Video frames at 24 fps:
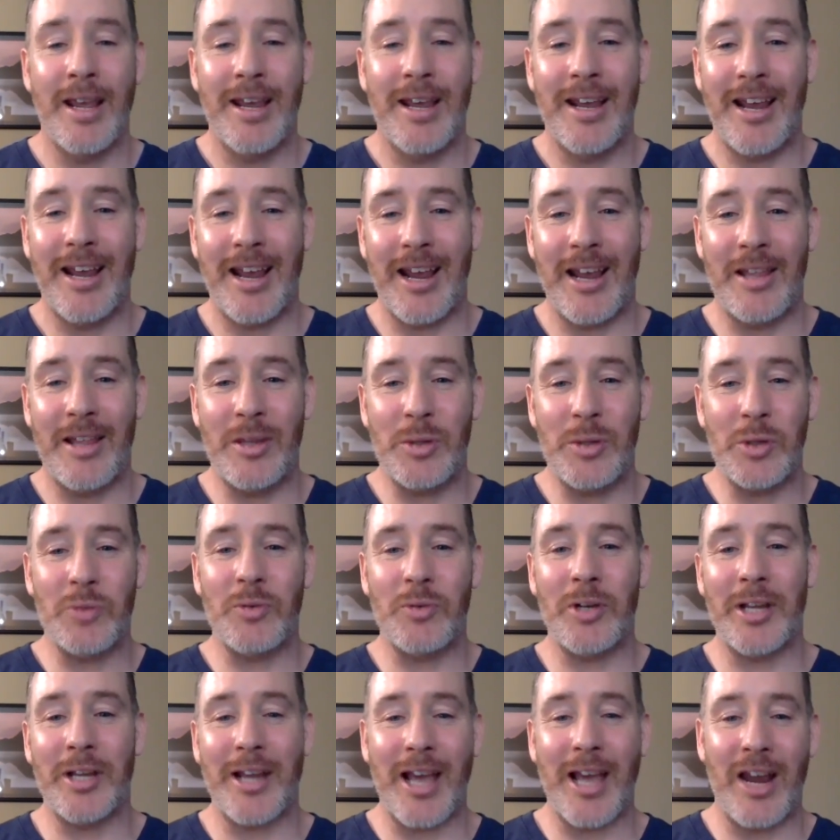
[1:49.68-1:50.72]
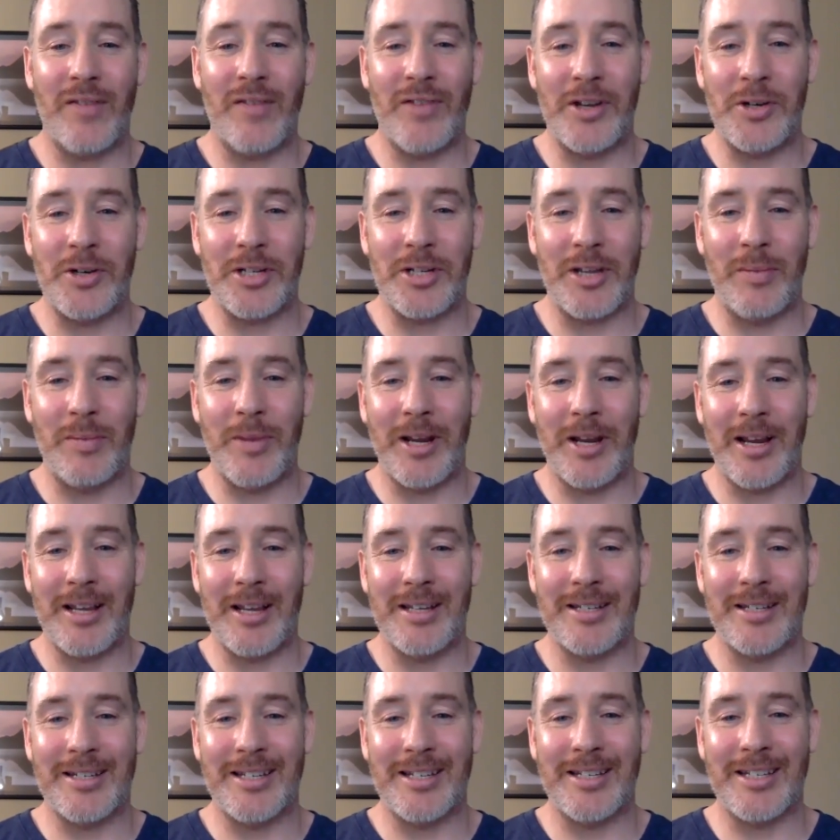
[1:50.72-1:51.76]
And this is really kind of interesting
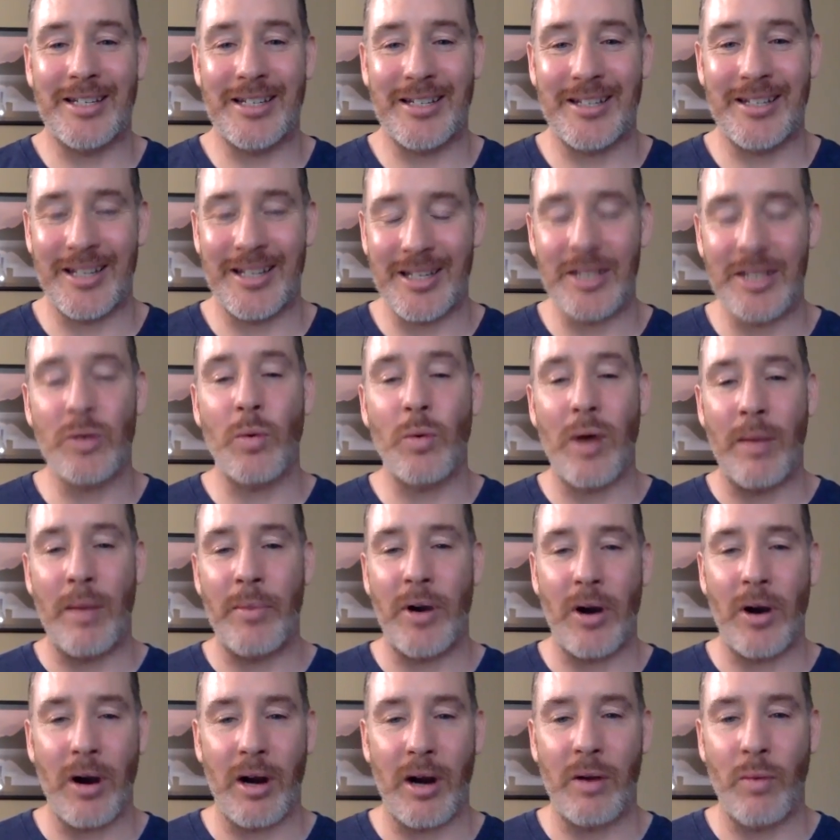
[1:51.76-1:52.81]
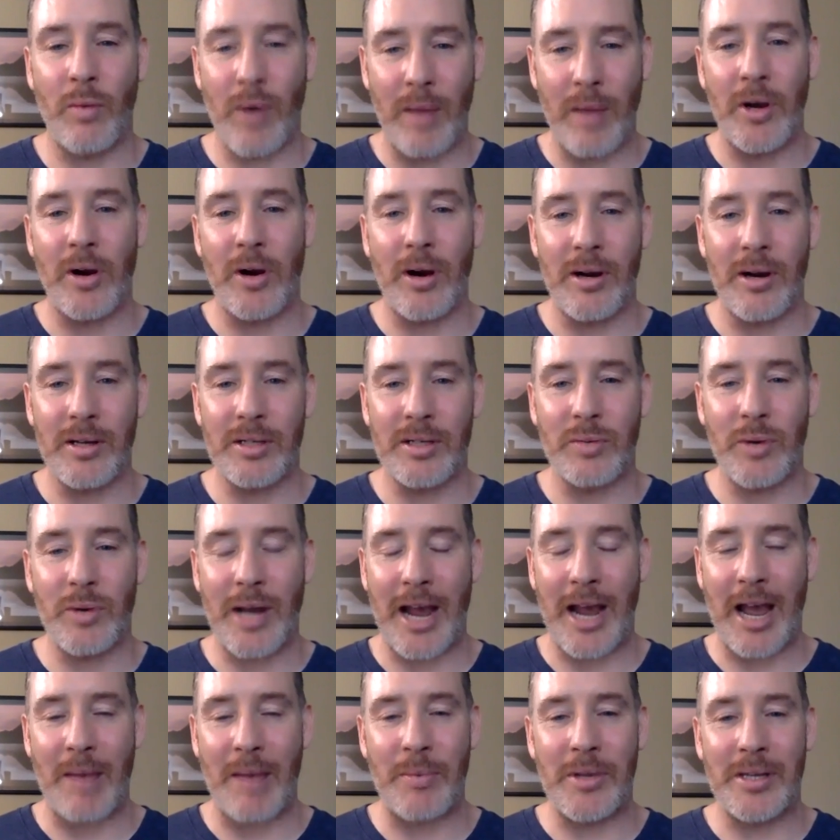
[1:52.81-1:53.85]
because this is a webinar, and in webinars, what
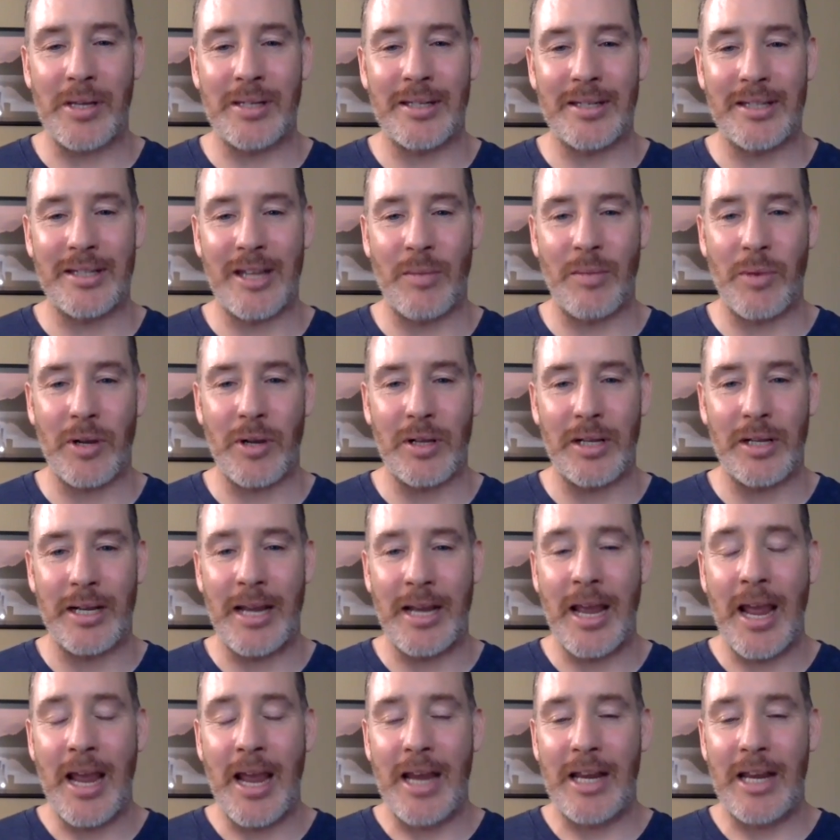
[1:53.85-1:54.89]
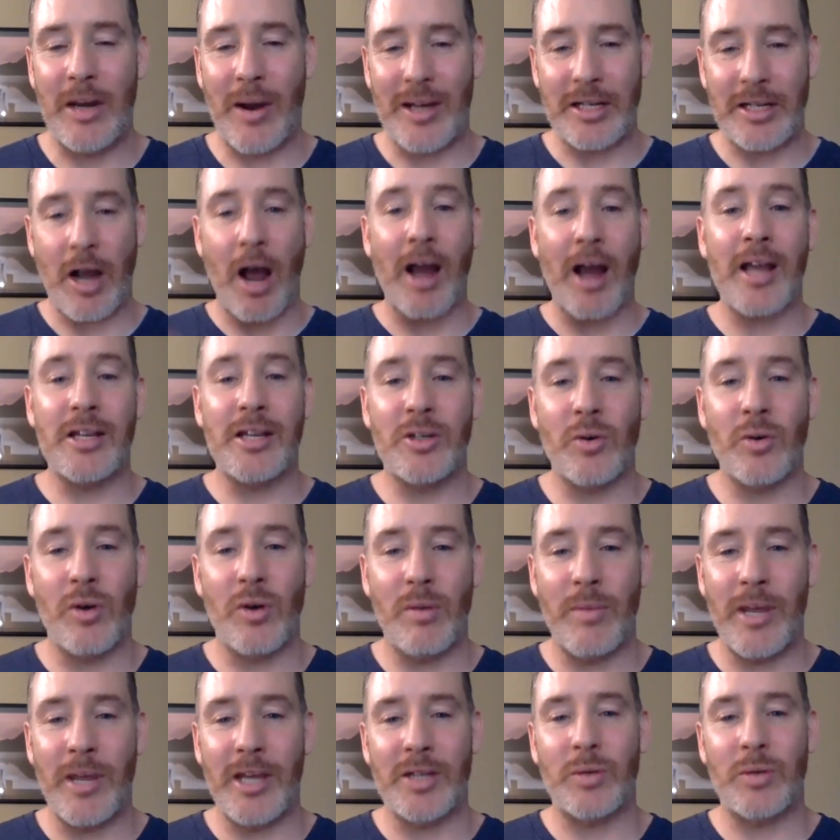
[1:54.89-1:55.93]
happens is typically, I talk into an
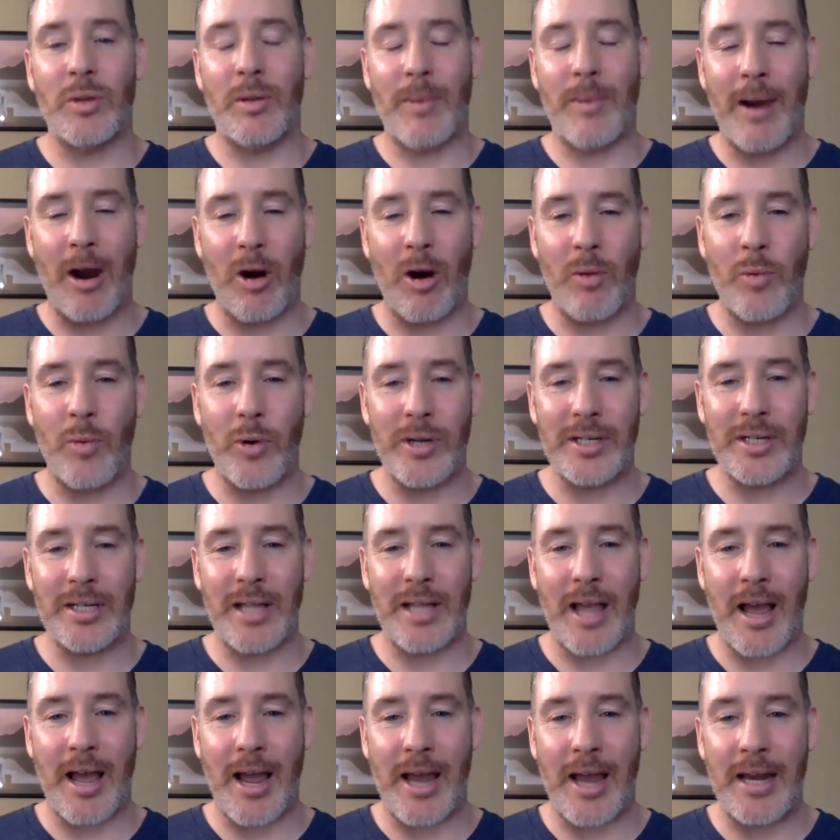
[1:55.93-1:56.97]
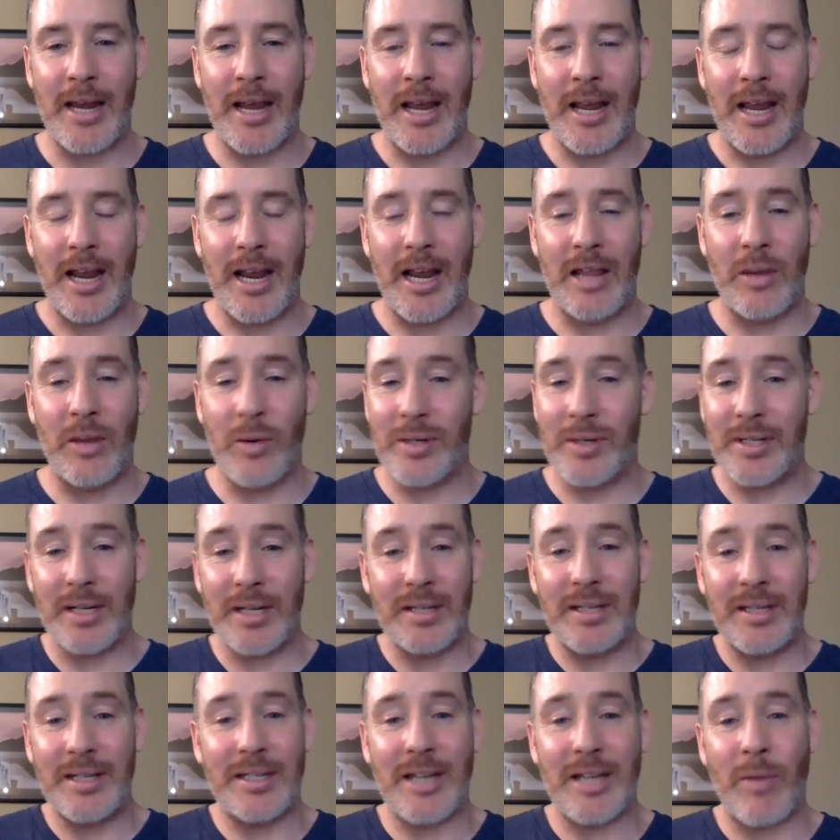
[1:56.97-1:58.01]
abyss with a PowerPoint slide, and there were
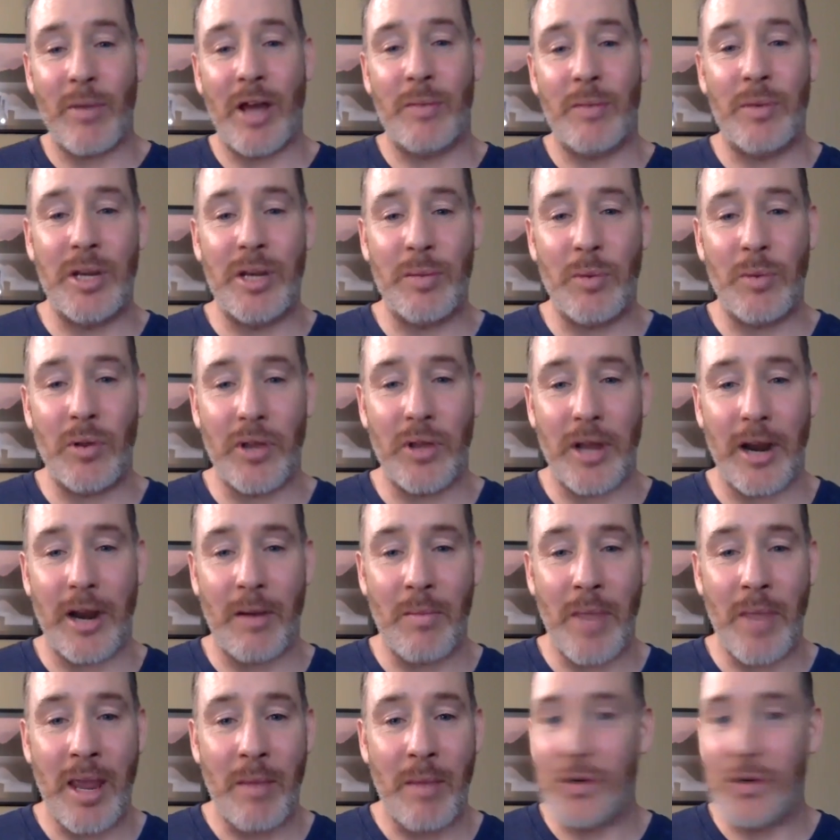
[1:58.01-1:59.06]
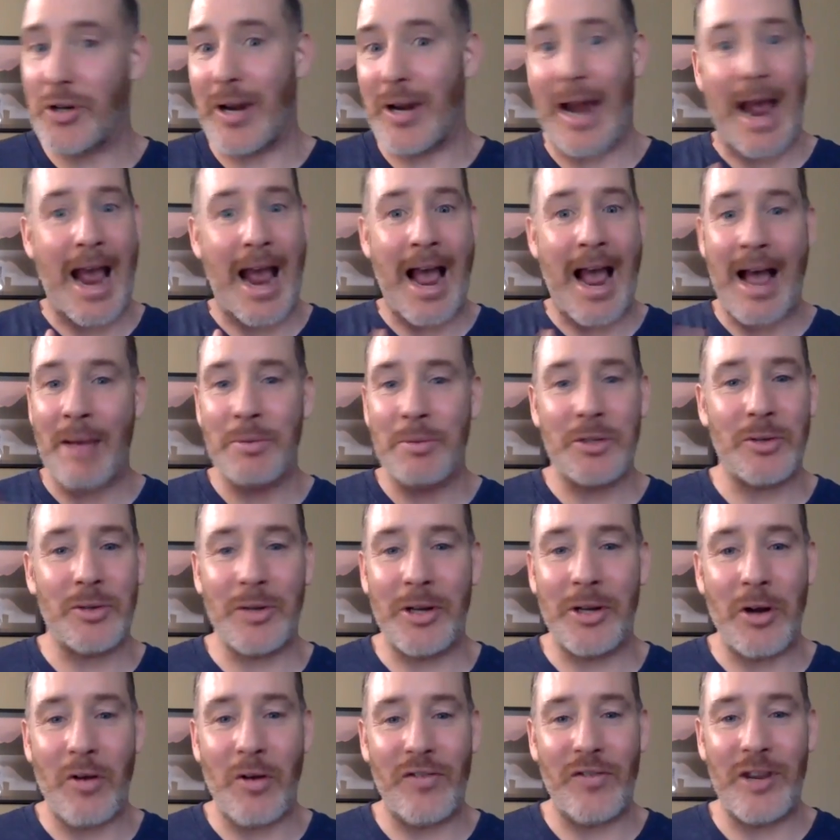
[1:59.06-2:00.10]
60 some odd people there, but you get
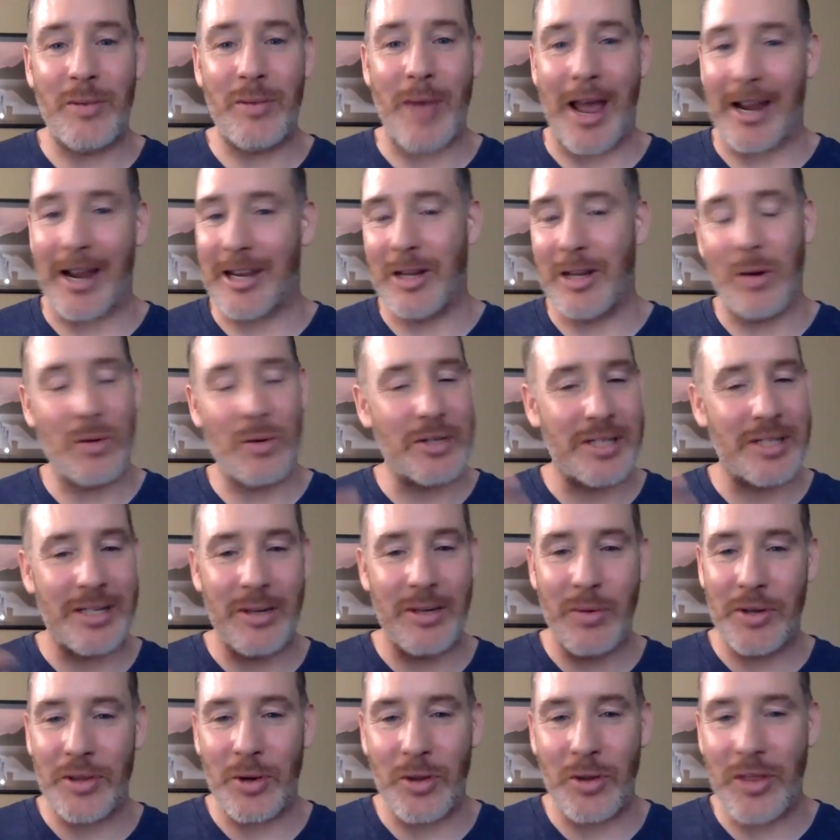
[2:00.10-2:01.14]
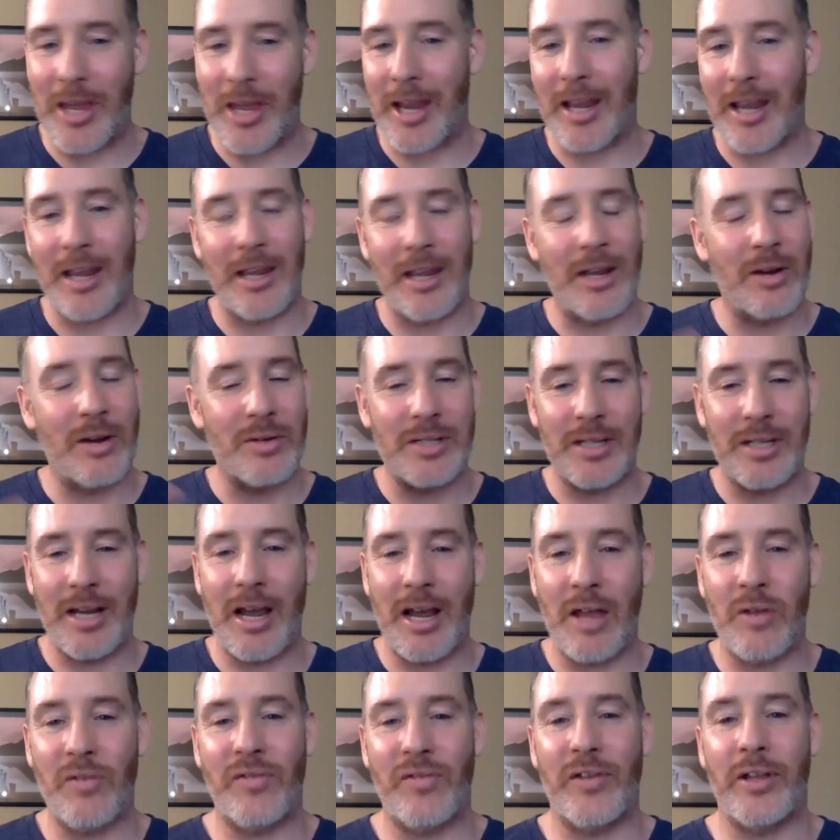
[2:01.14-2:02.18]
absolutely no feedback. You don't see what they're thinking, you don't see
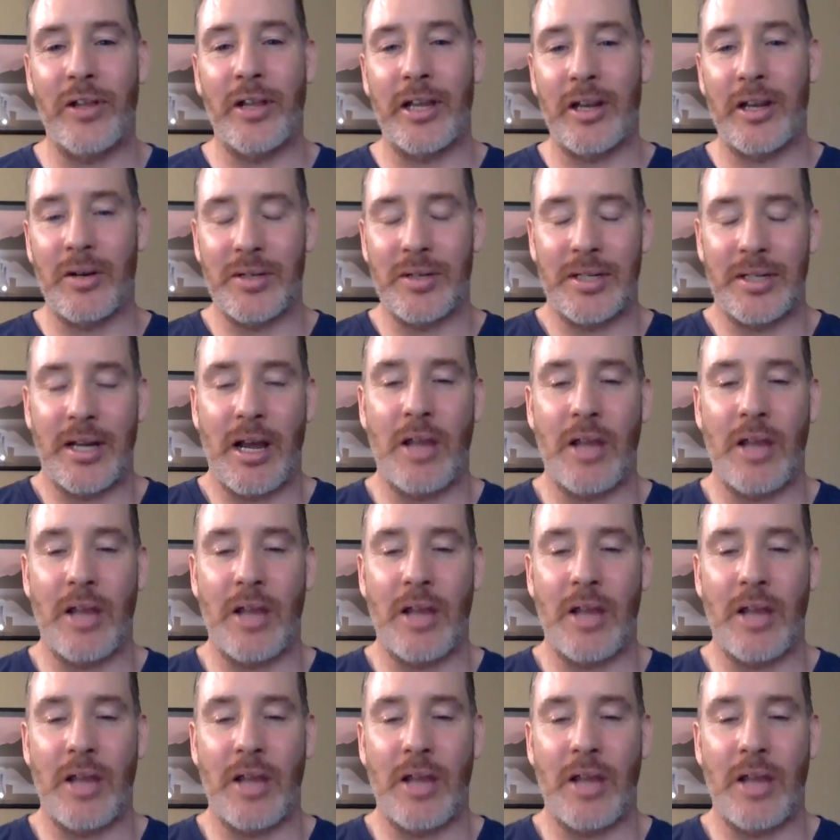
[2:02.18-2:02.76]
how they're feeling, you don't see how